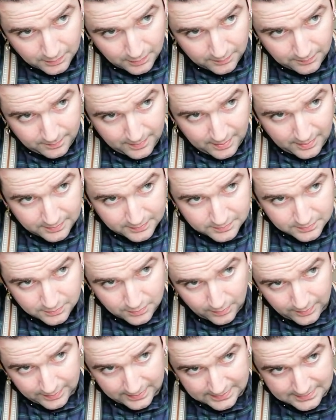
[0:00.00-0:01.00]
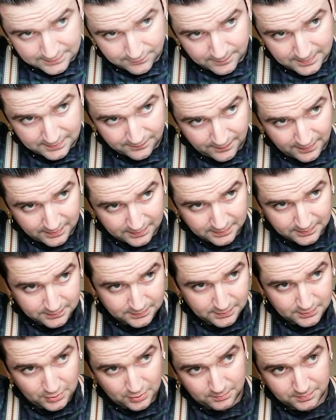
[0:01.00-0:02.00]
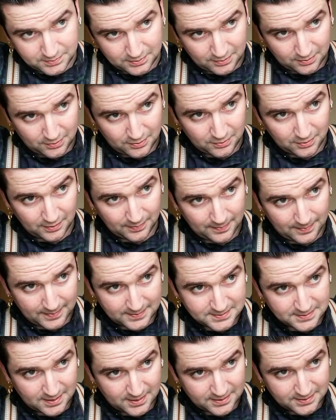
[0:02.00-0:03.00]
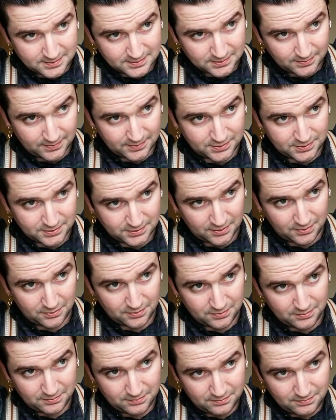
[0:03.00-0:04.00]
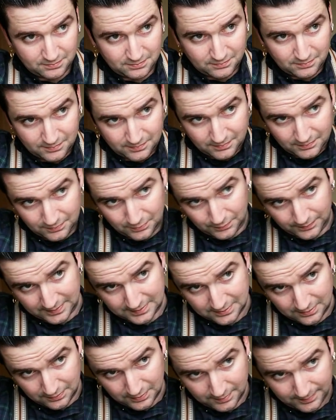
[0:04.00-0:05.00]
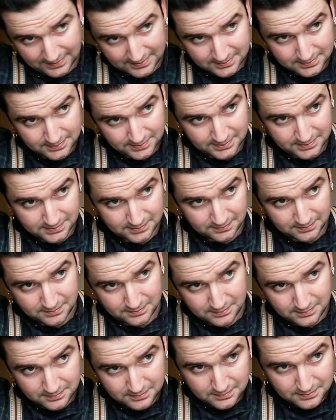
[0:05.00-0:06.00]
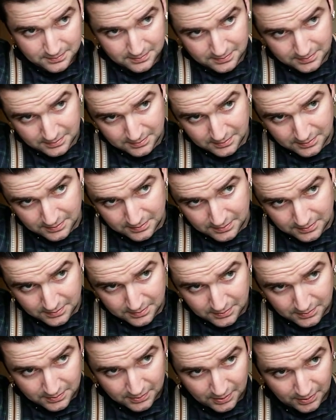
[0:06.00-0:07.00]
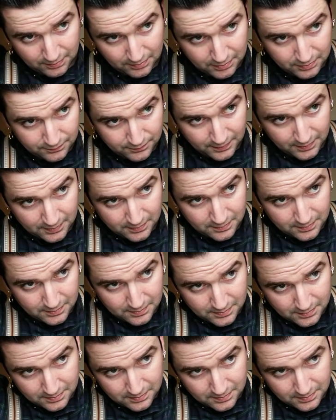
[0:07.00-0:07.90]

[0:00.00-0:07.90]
So the part's quite easy for me to find because the top's a lot longer than the sides, so I just know all these longer bits need to go over